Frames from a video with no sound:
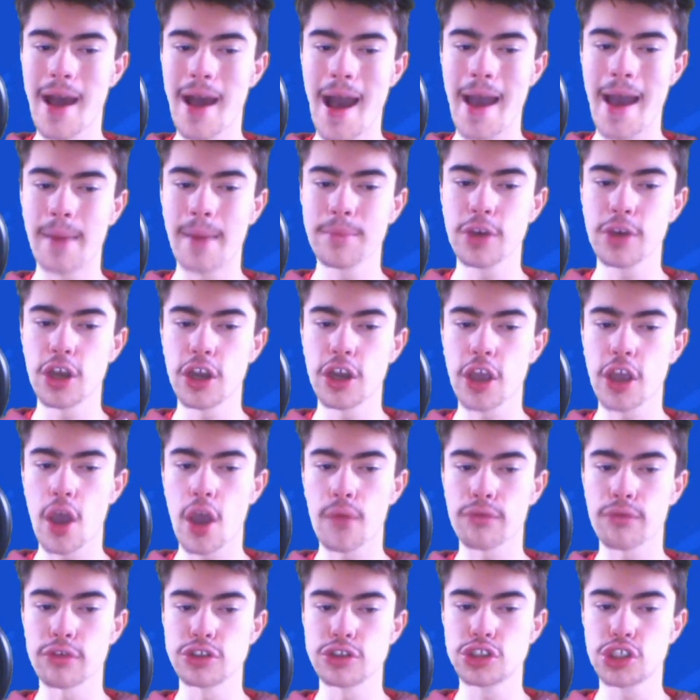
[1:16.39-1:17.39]
I am going to go
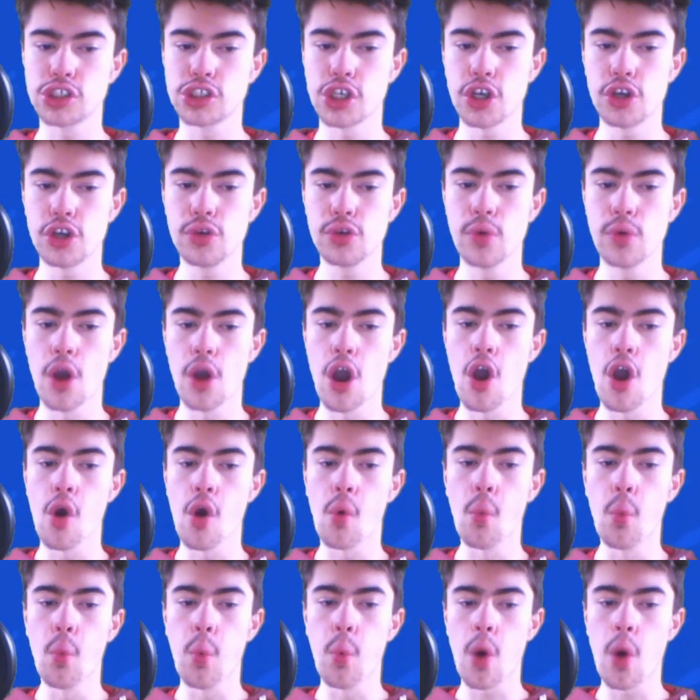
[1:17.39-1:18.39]
for a
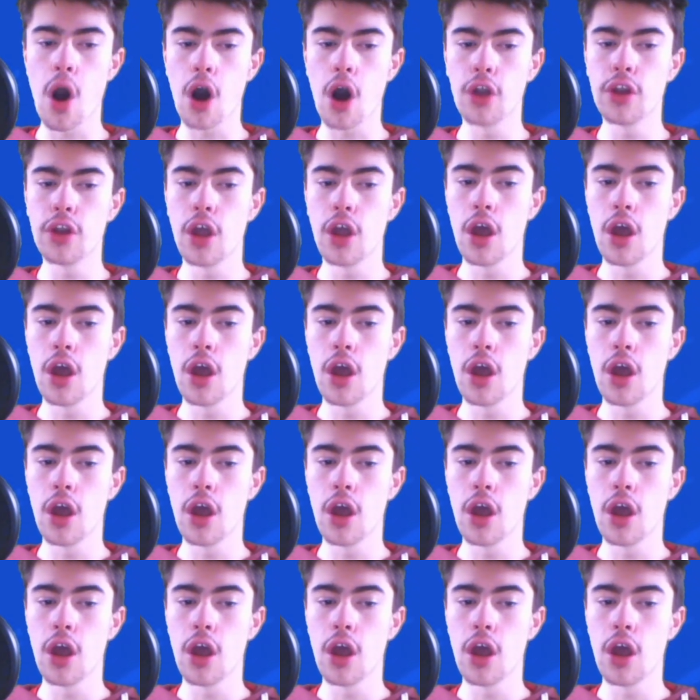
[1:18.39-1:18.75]
2-1